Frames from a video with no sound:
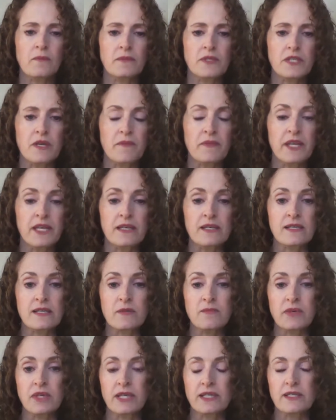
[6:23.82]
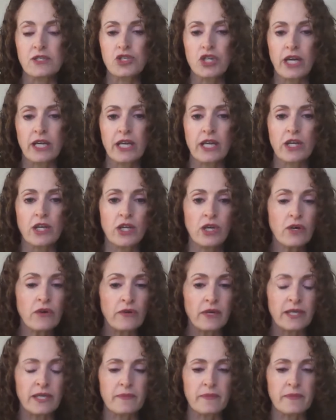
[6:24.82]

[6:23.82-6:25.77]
something as simple as checking urine.